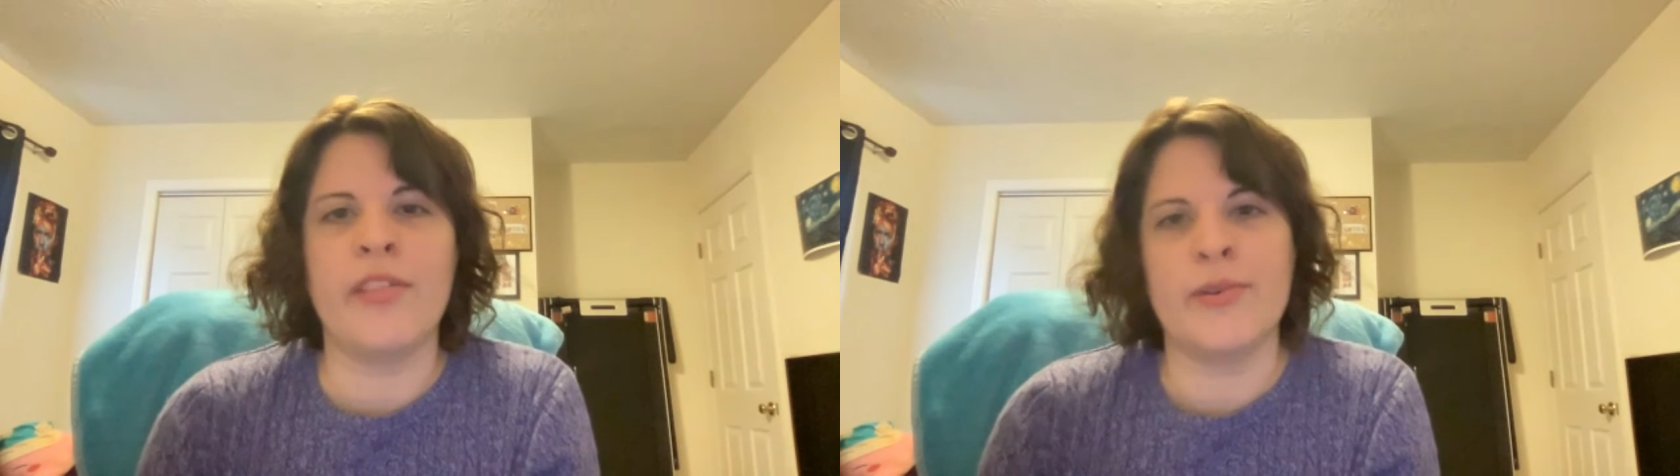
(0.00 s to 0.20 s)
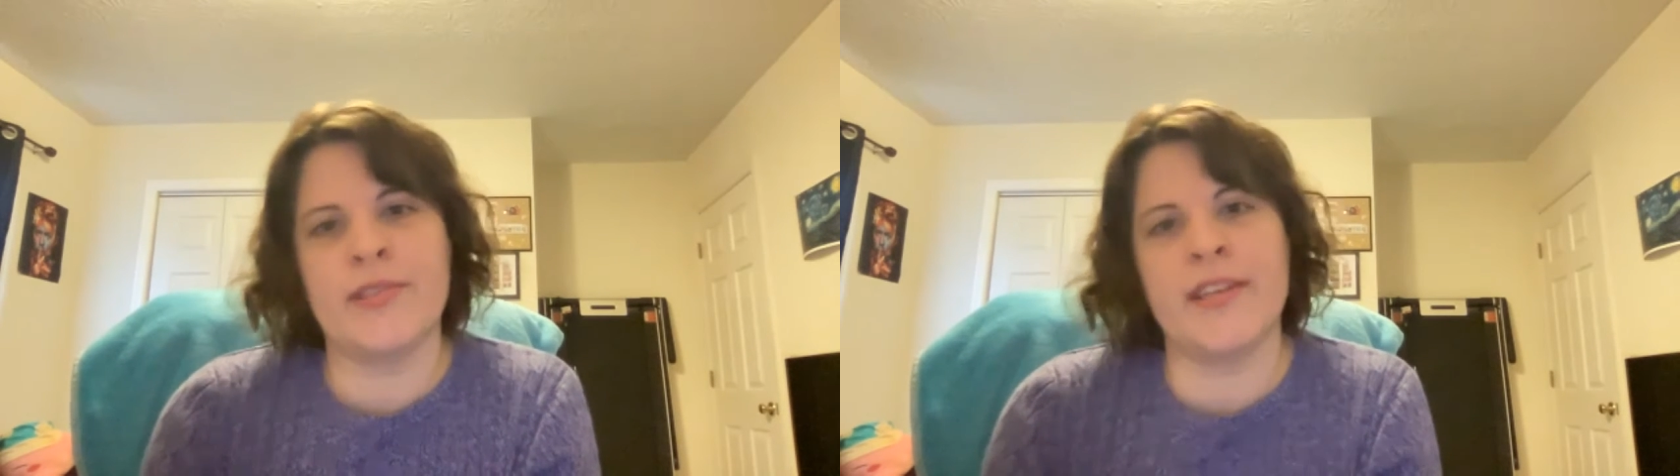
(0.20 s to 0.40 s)

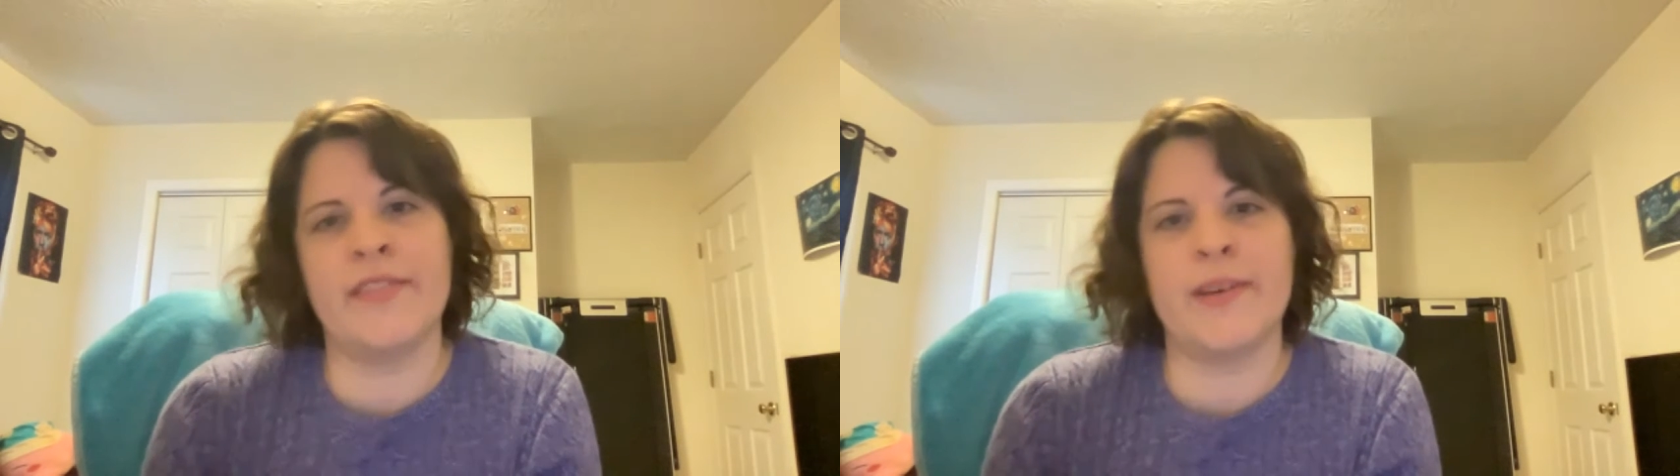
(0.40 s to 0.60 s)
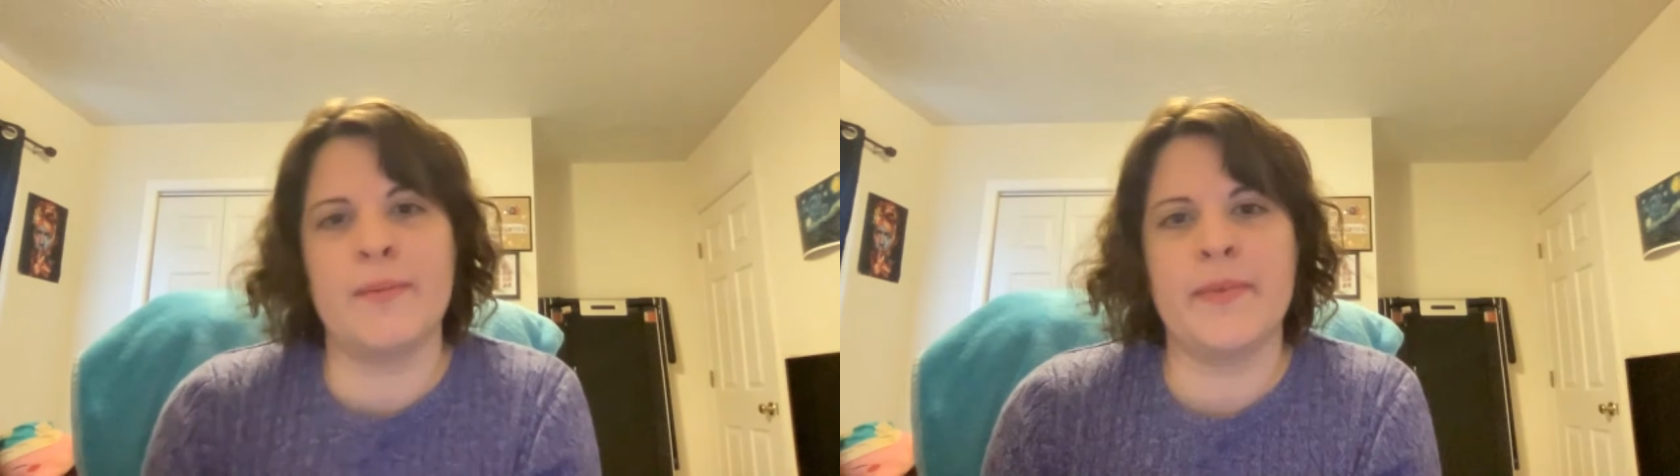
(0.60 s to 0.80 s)
those
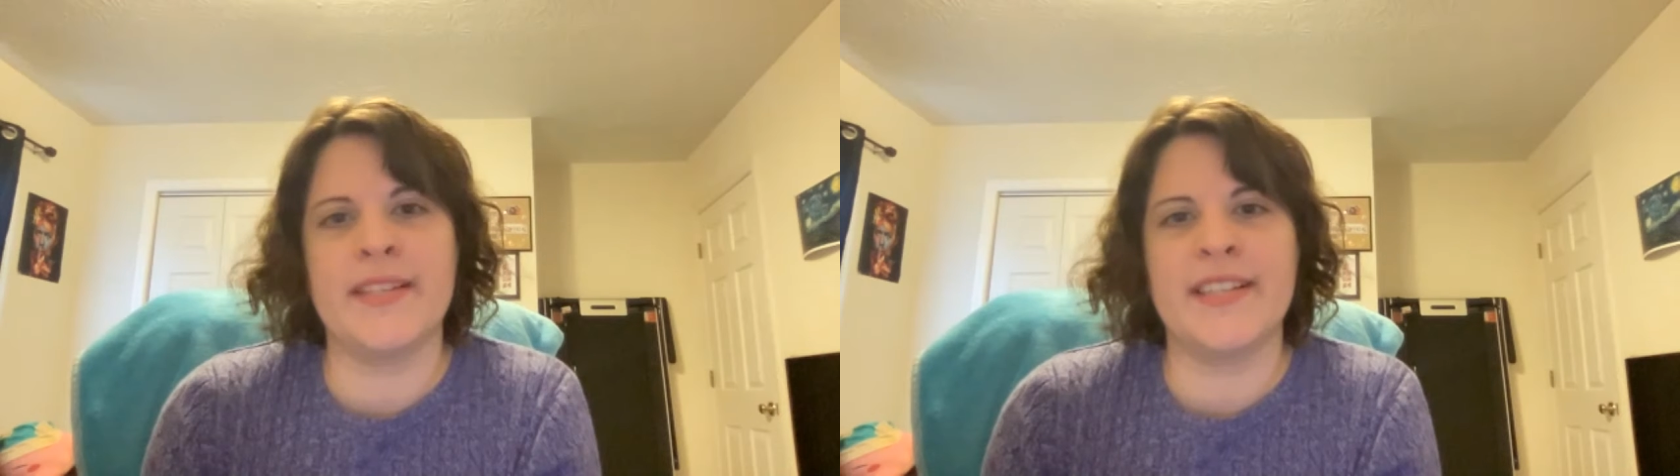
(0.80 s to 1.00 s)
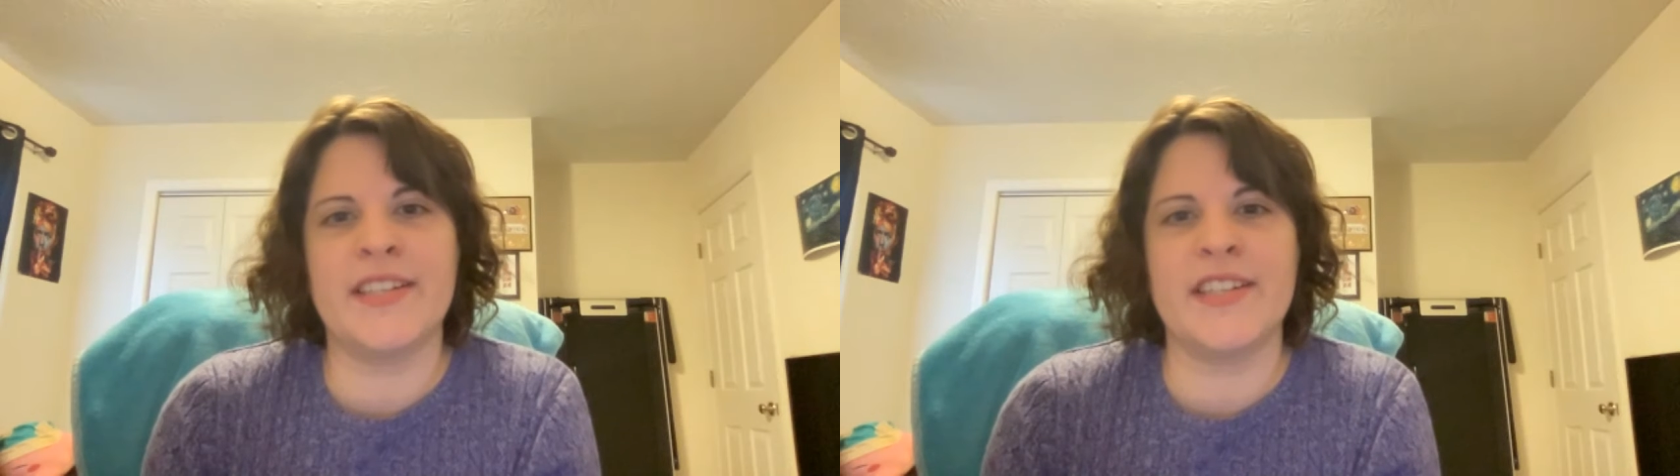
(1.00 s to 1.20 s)
different
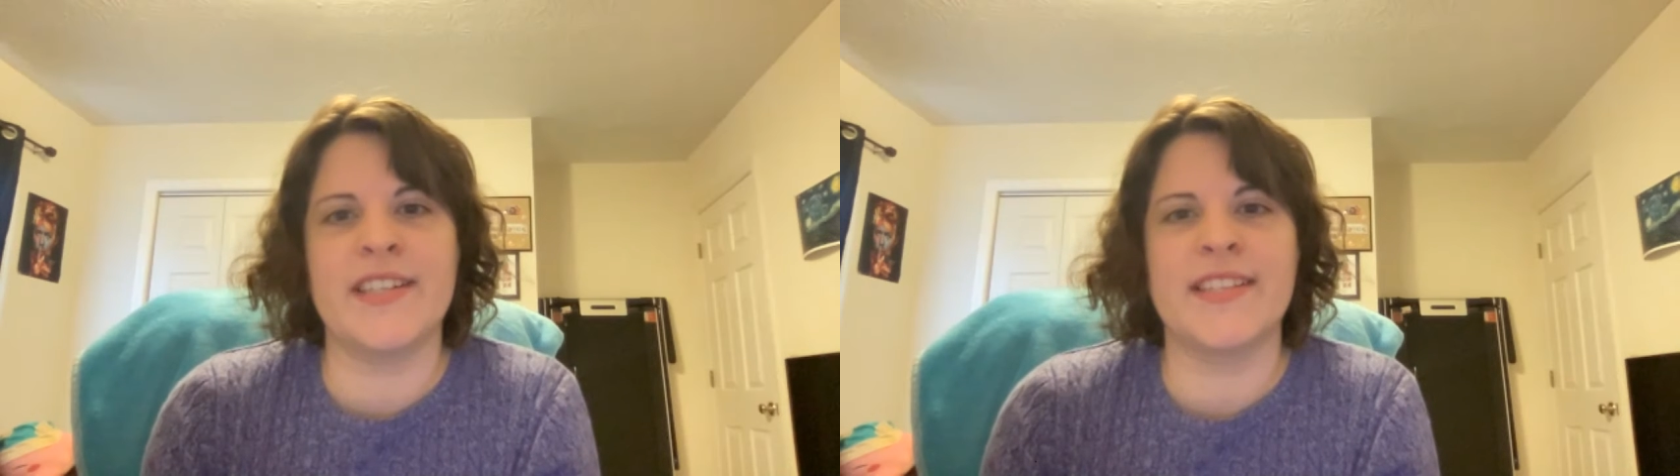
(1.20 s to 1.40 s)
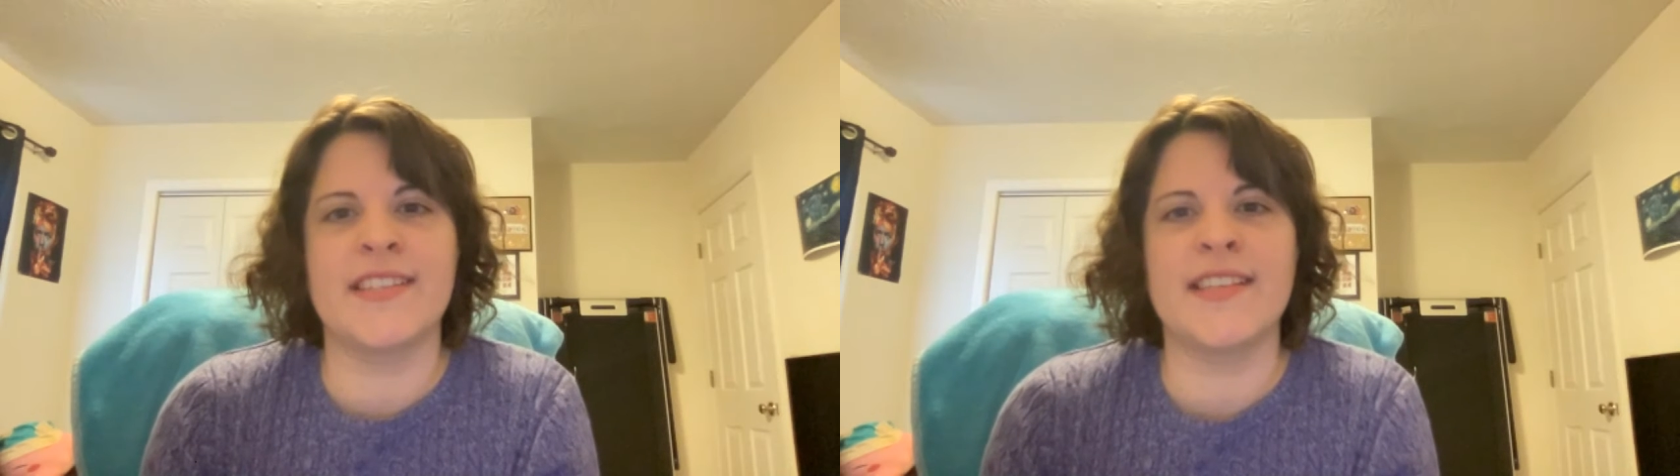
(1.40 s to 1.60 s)

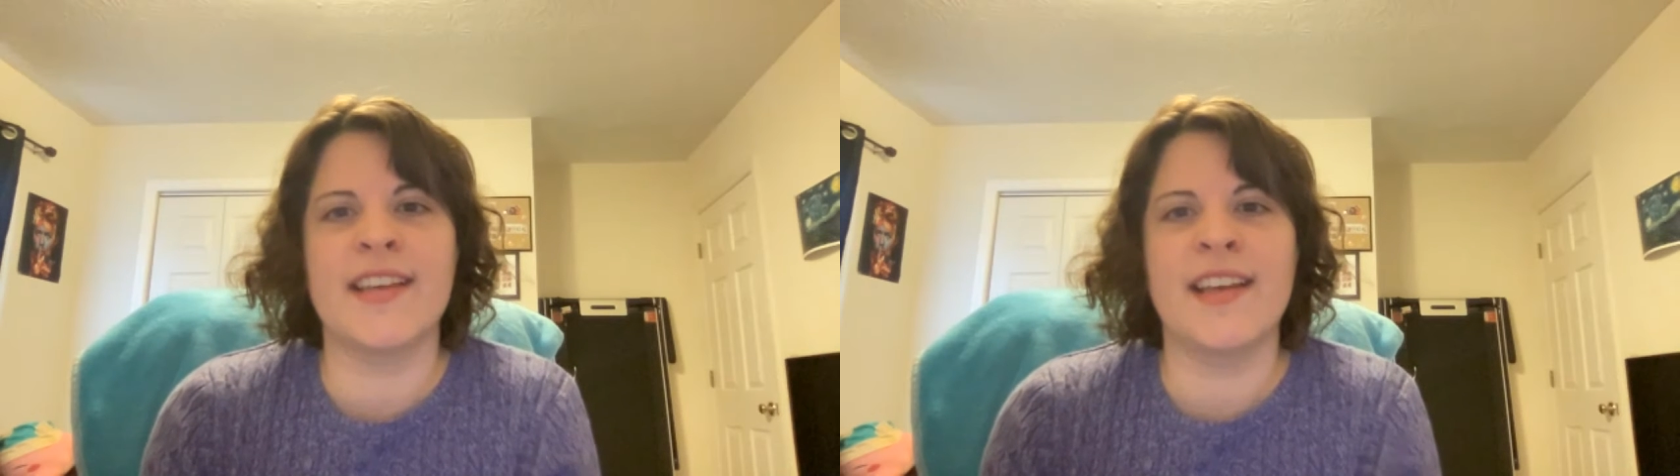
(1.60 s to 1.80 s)
positions,